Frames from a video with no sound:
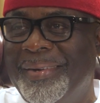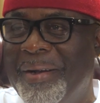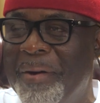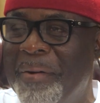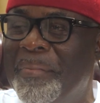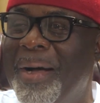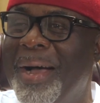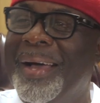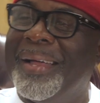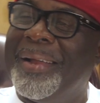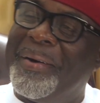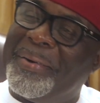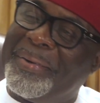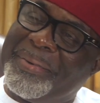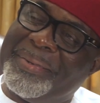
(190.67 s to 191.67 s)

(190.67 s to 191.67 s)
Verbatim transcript: urban or you